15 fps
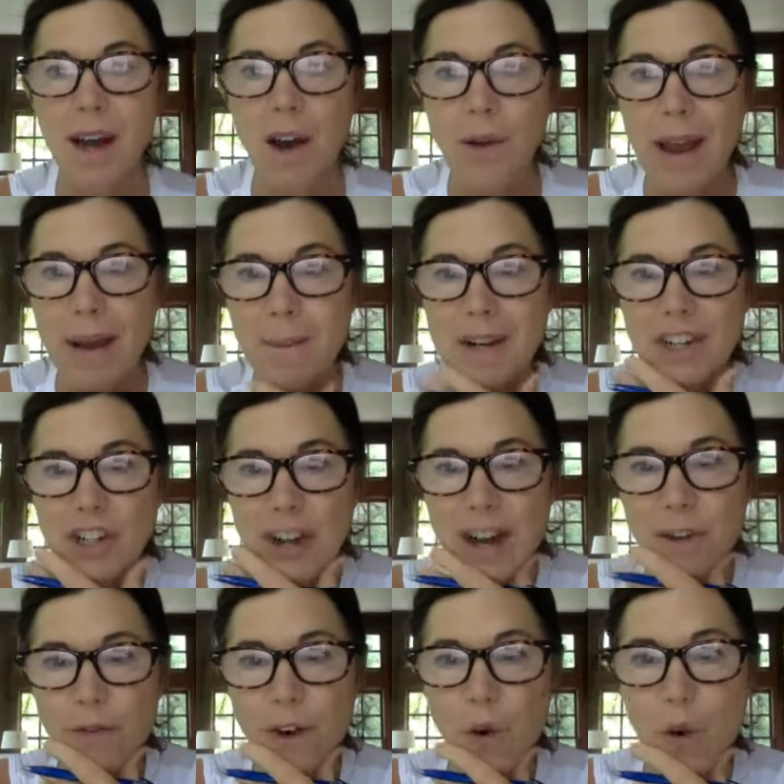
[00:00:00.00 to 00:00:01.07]
Okay, I'm going to
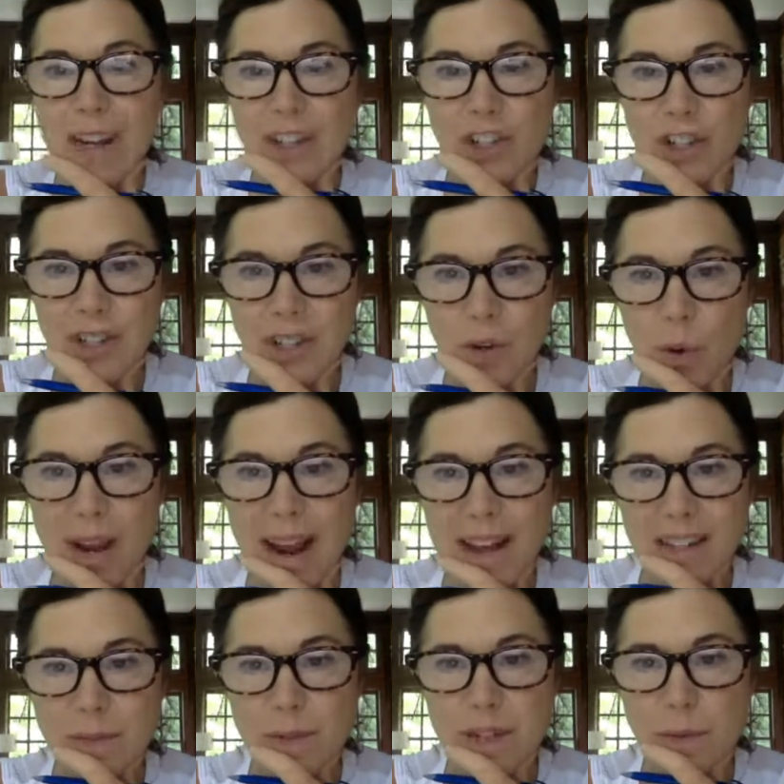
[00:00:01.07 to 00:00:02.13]
check for questions.
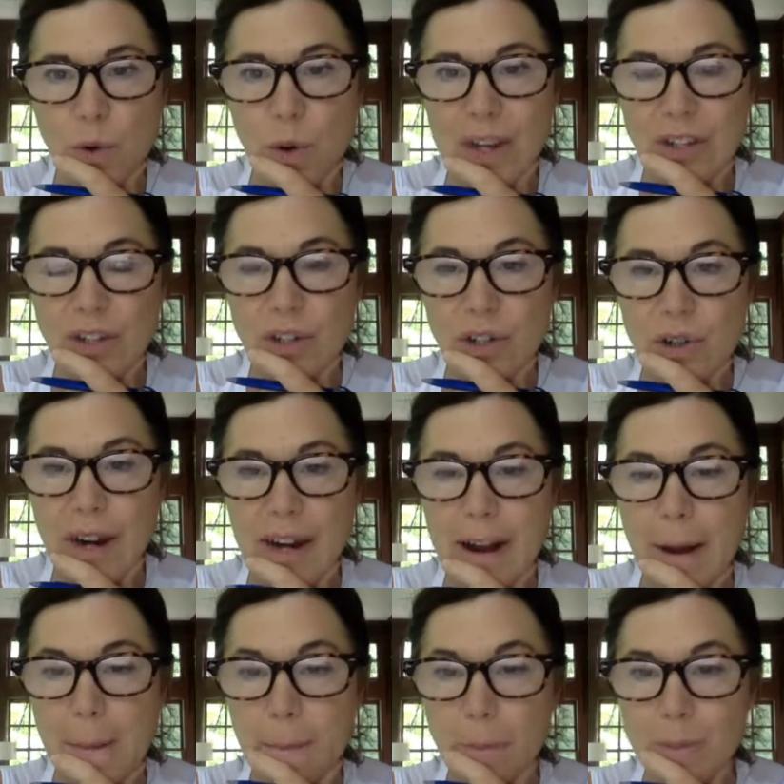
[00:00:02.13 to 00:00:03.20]
Ask me some questions right
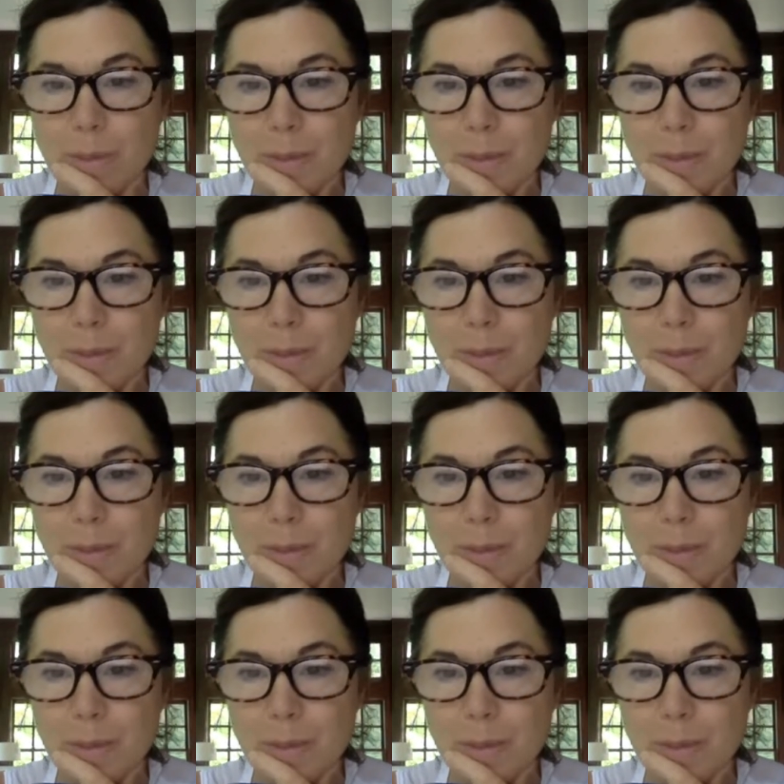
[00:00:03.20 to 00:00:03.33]
now.